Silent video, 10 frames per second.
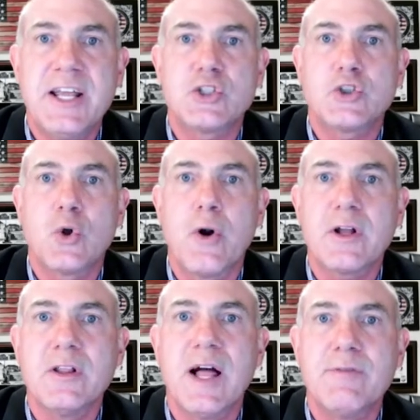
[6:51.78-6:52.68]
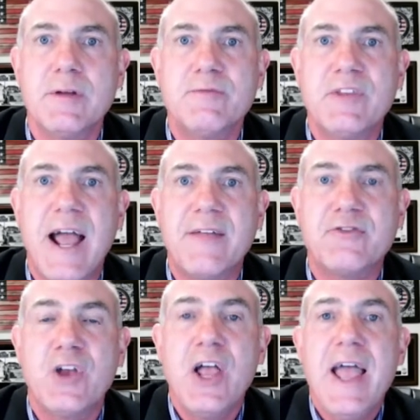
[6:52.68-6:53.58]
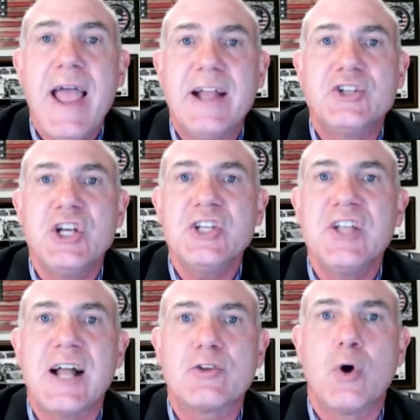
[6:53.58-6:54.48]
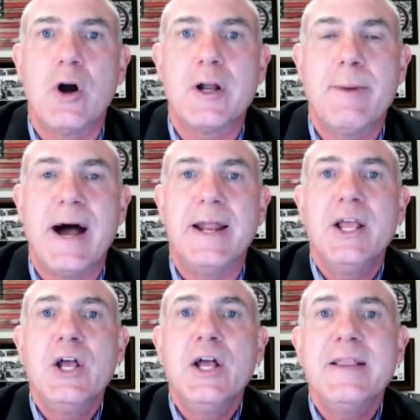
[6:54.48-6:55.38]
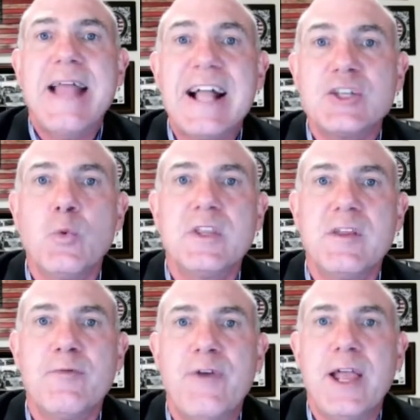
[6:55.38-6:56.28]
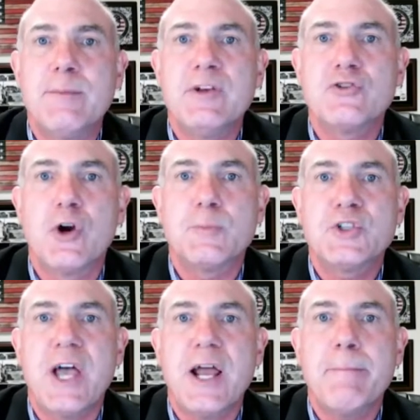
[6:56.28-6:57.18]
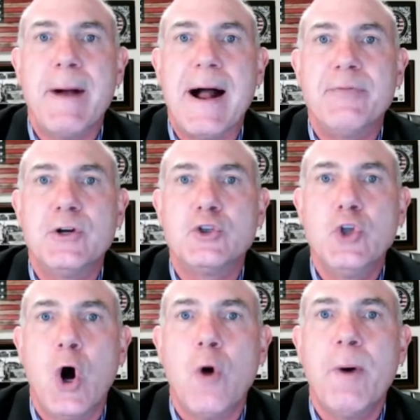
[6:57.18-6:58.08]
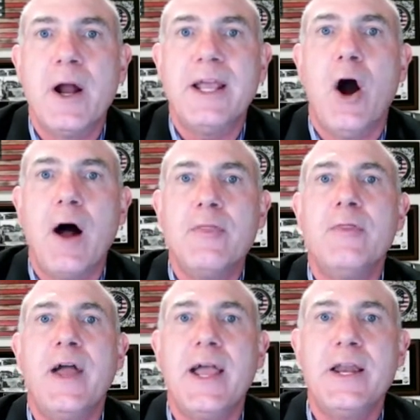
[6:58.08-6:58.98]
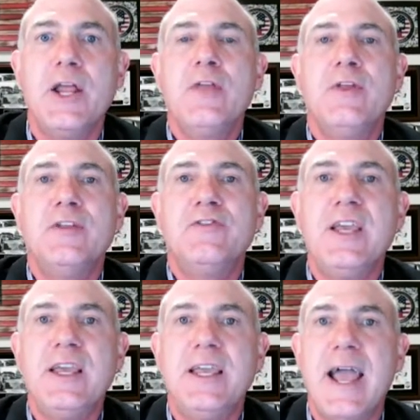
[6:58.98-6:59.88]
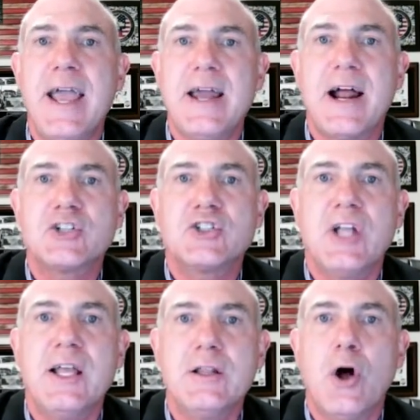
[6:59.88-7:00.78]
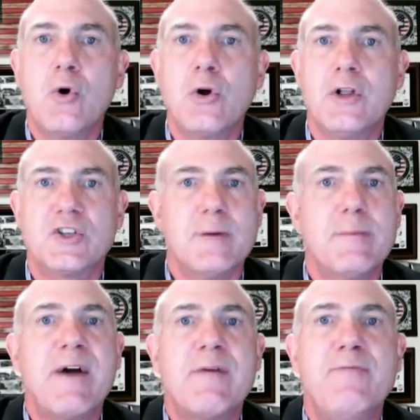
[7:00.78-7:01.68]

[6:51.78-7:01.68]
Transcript: historic level of deaths. And she's not talking about it. That's what the families are upset about. There's nobody other than the DEA and our state and local and some of our